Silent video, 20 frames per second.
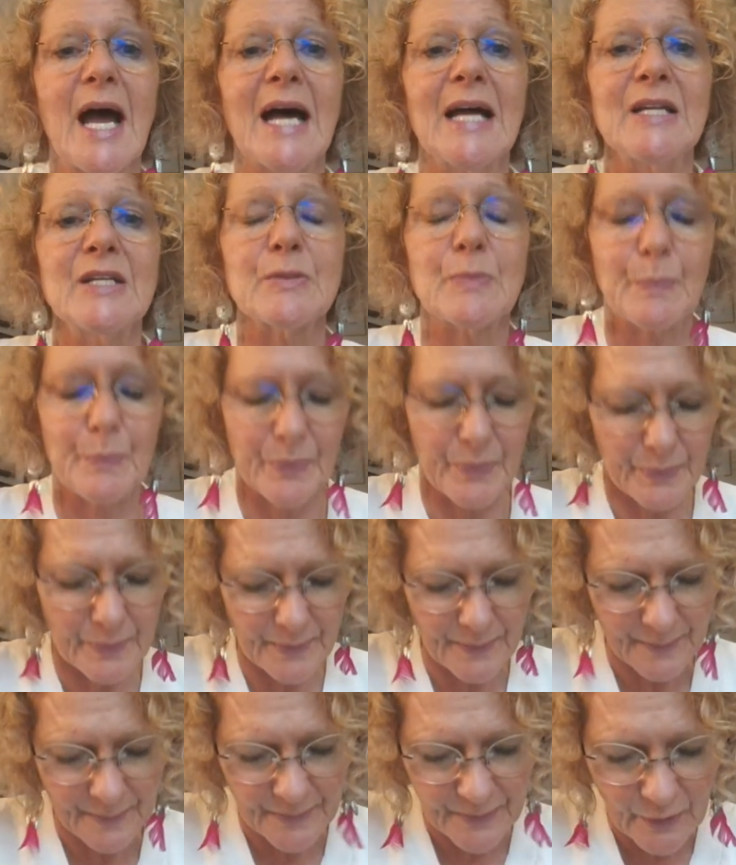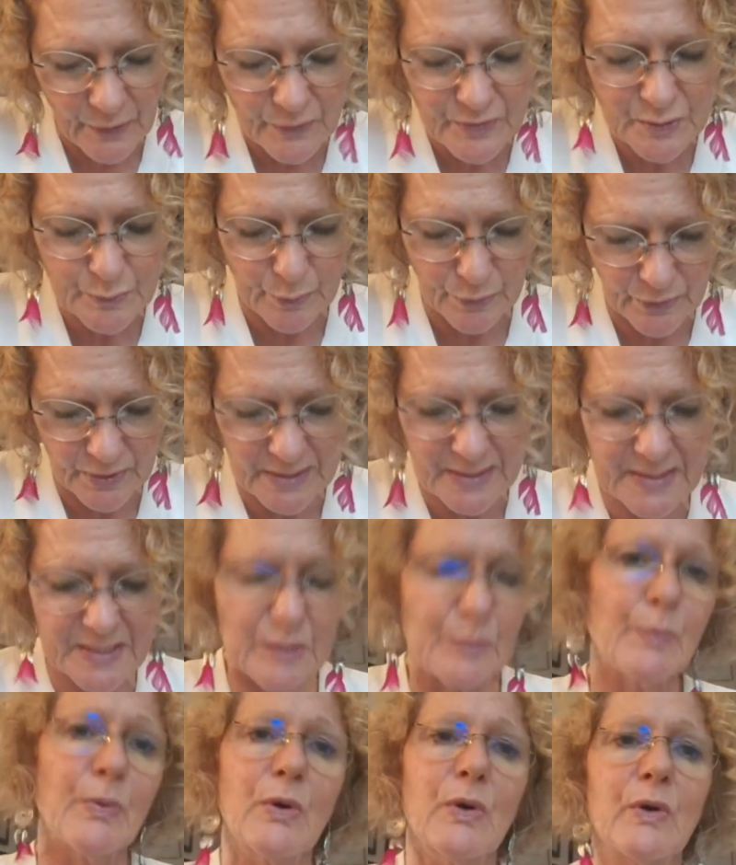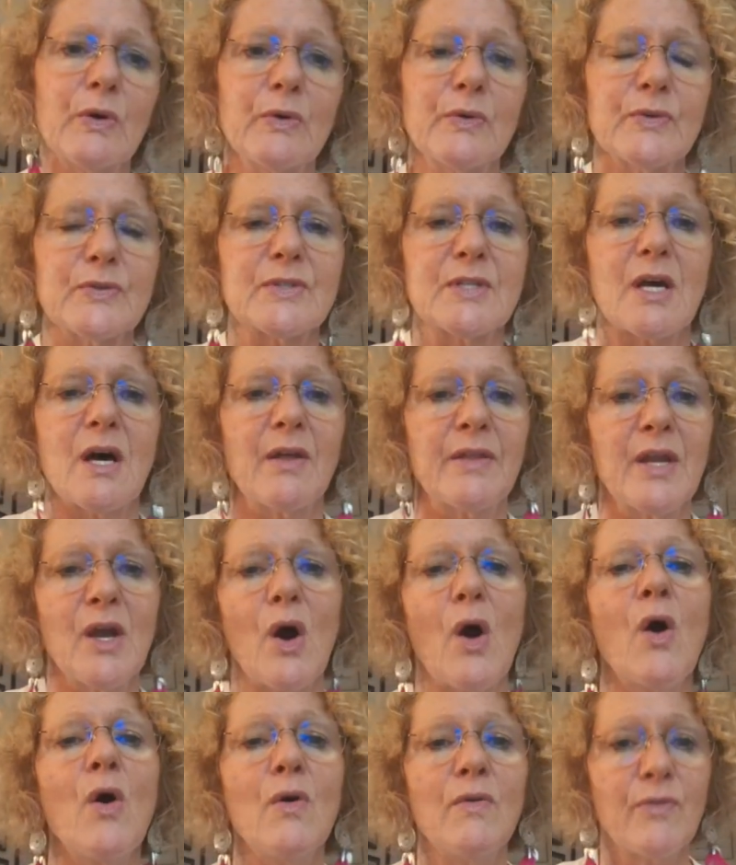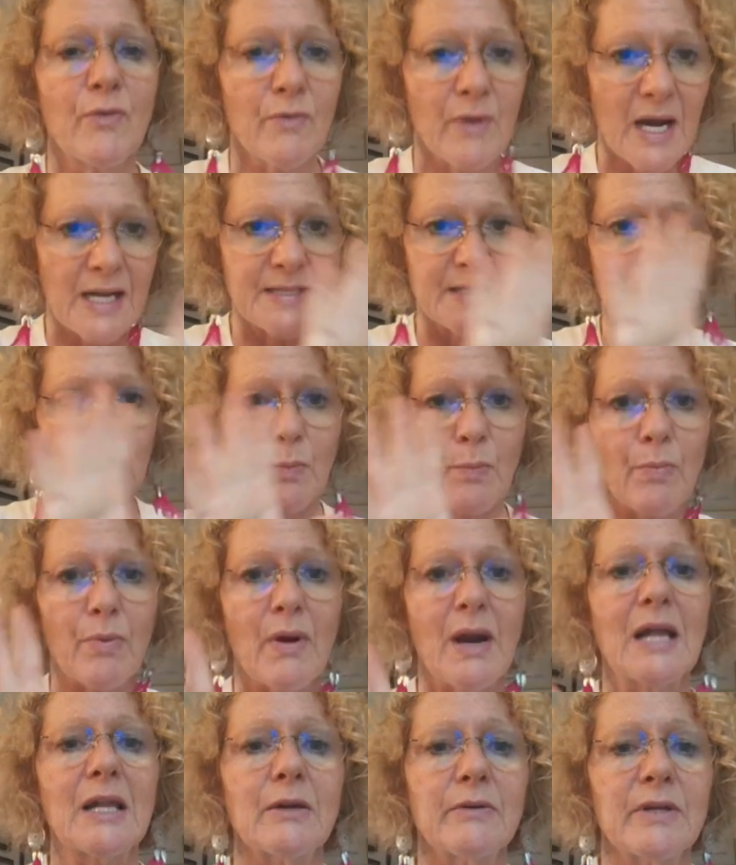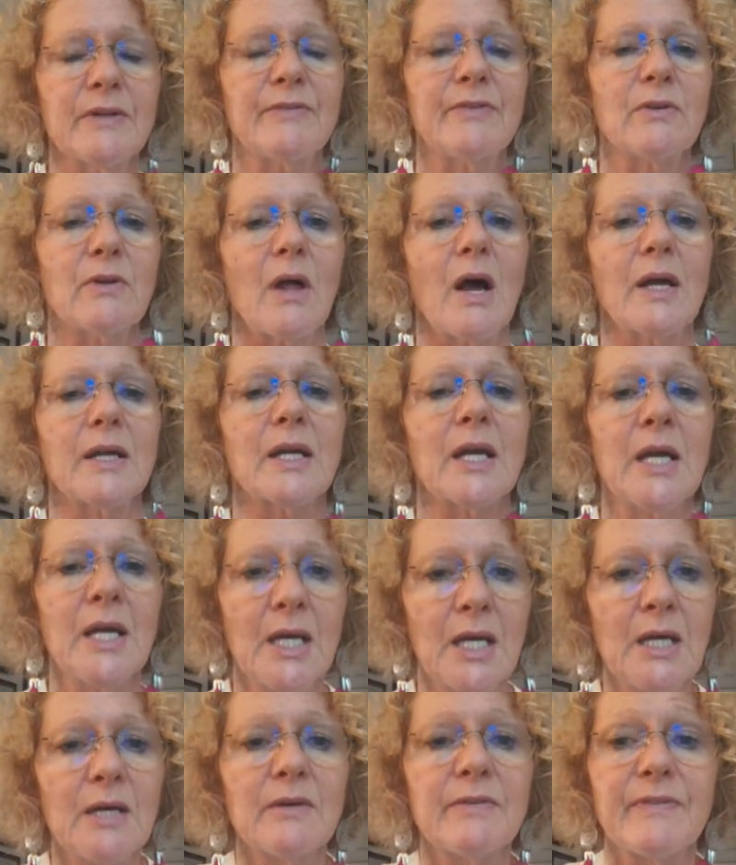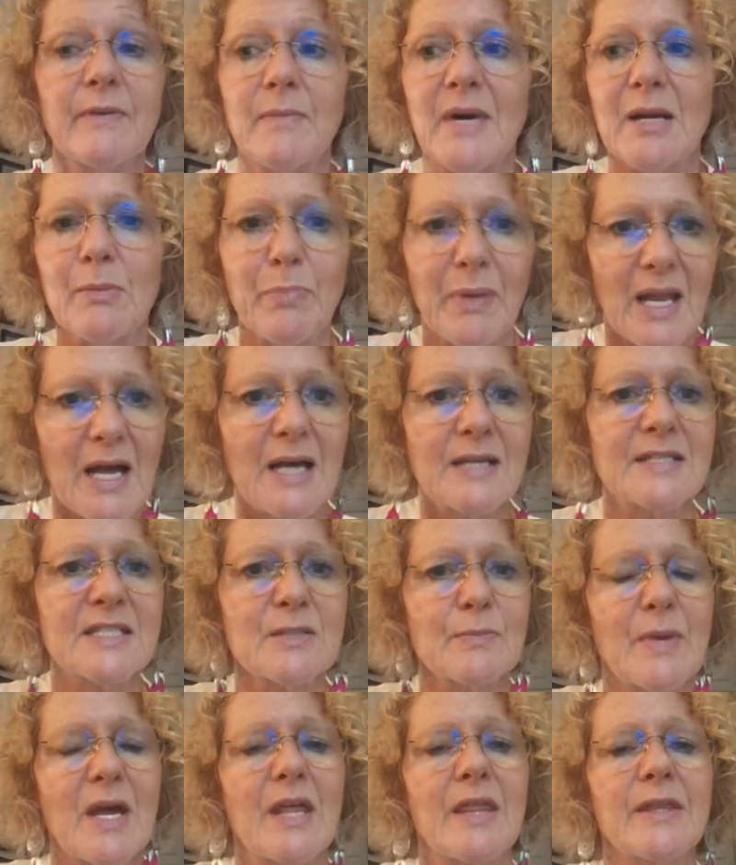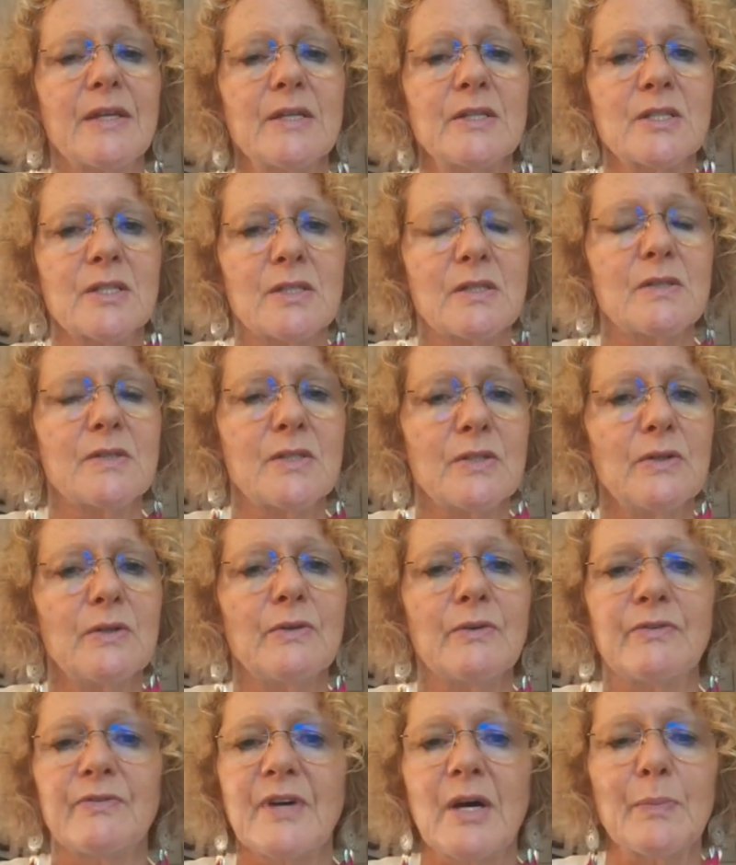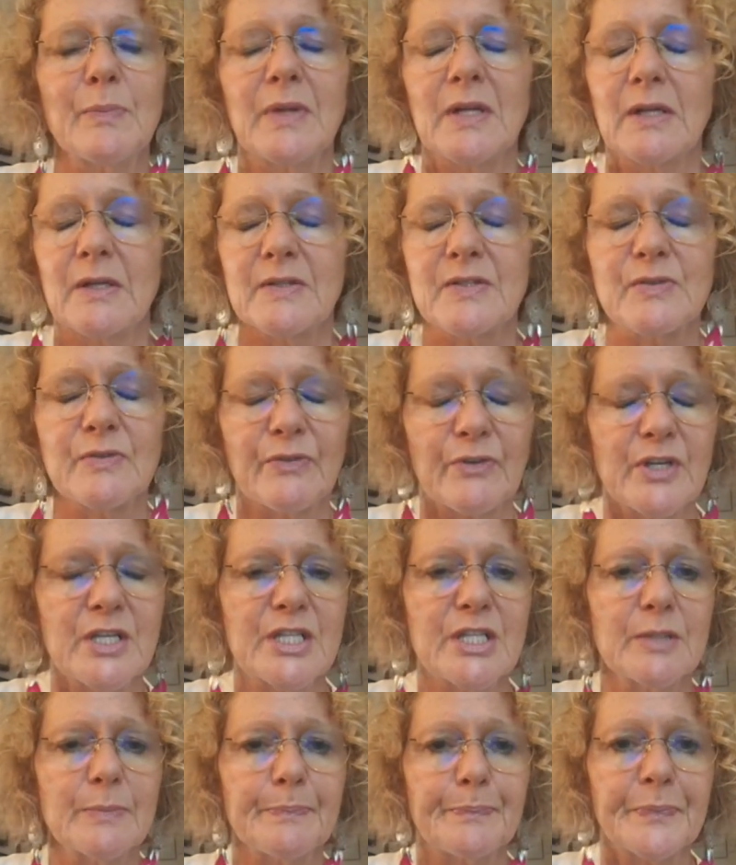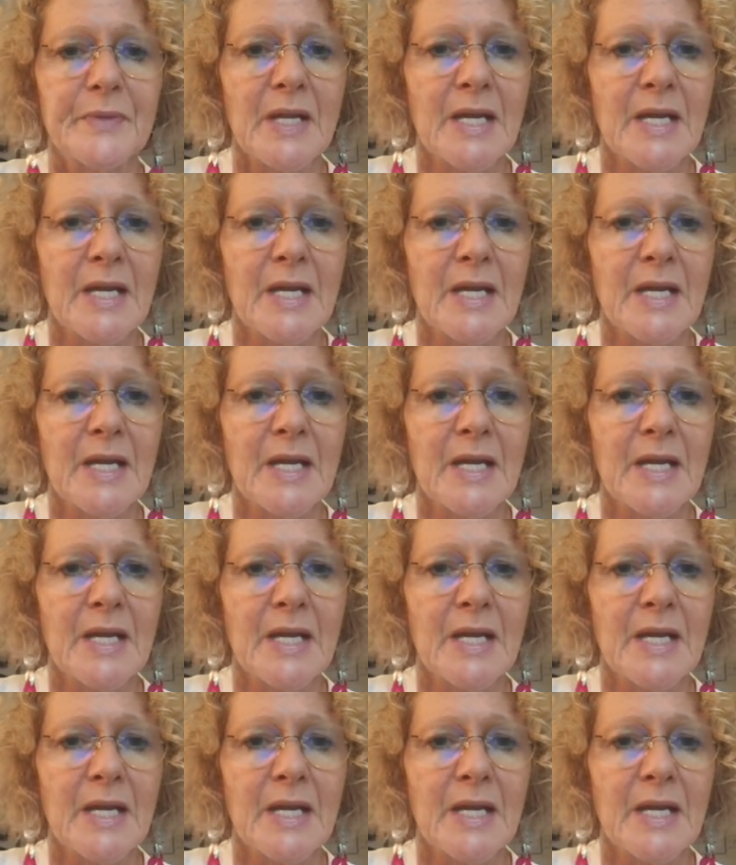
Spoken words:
And those principles are the overriding umbrella, if you like, for my blast method to fabulous freedom.